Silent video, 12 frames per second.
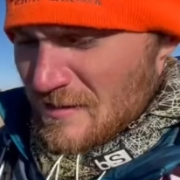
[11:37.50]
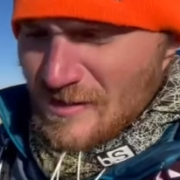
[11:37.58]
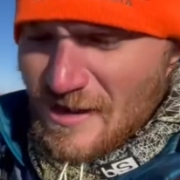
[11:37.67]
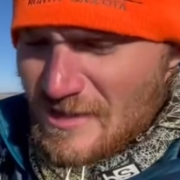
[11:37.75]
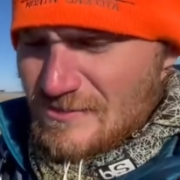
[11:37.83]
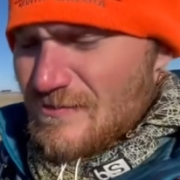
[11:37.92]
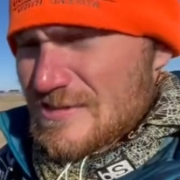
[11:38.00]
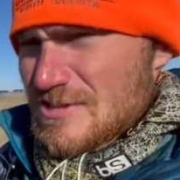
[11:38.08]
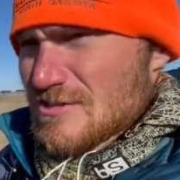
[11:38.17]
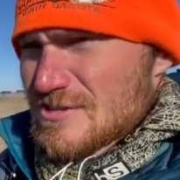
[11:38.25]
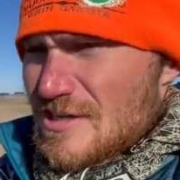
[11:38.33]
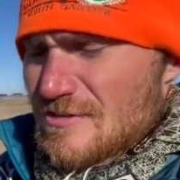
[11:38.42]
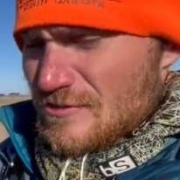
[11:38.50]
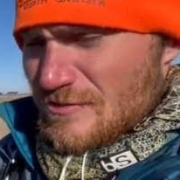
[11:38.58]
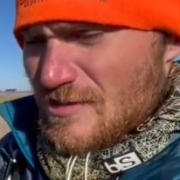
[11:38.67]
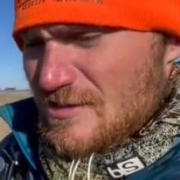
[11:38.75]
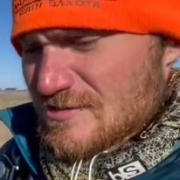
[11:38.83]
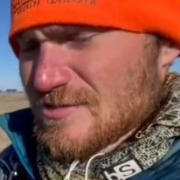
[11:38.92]
It has visitor center
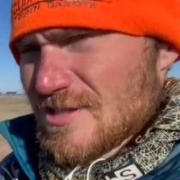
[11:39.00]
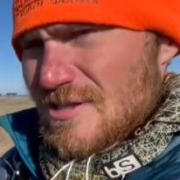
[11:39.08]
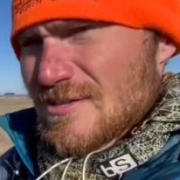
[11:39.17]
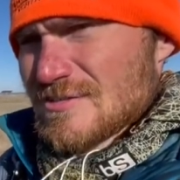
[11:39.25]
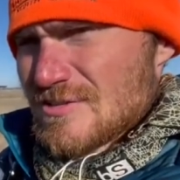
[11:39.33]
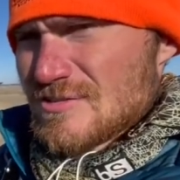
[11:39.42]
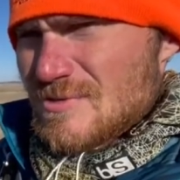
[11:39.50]
things. Excuse me?